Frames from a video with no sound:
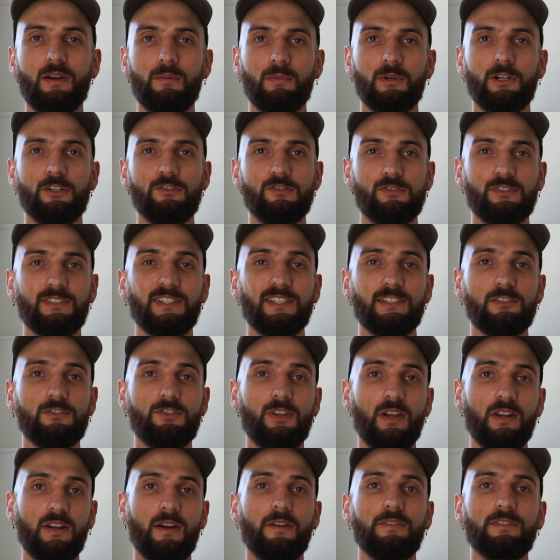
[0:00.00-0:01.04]
emergency
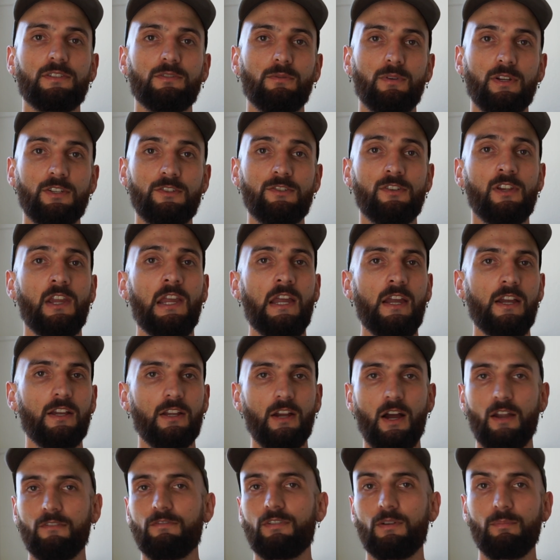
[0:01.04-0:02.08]
shutoff switch.
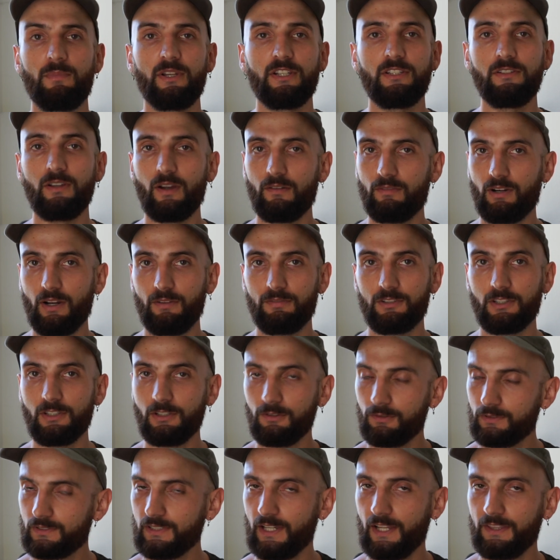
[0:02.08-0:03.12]
God forbid you ever have to
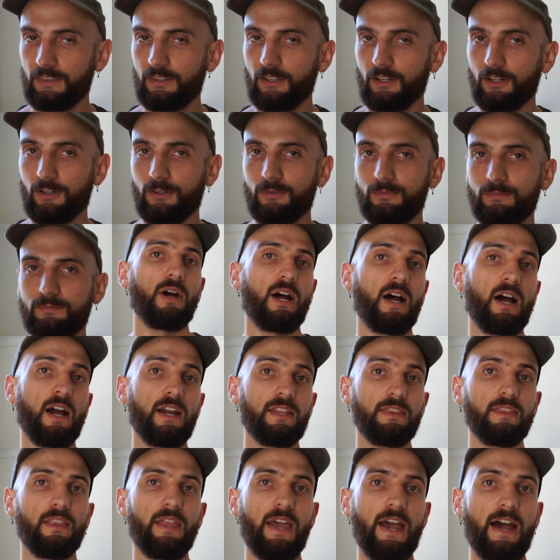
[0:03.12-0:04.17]
use that though.
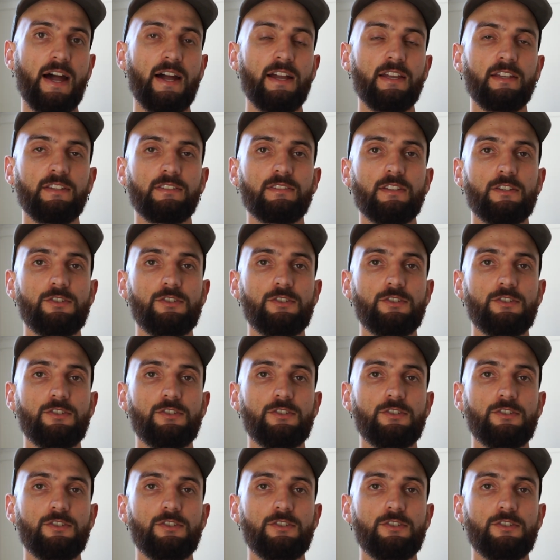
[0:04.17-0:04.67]
Behind that is the